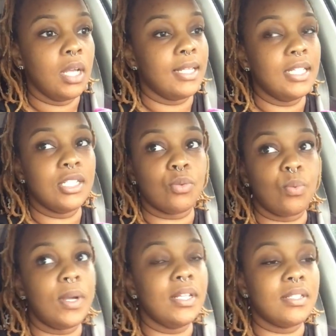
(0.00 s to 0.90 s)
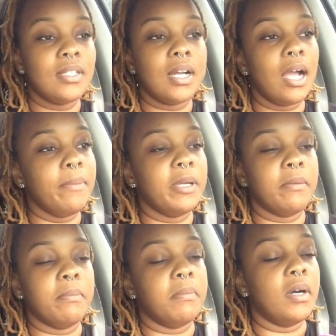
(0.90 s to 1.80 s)
and they just waste time
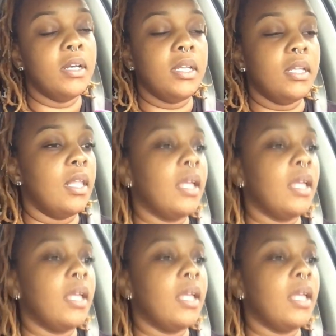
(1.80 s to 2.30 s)
and money.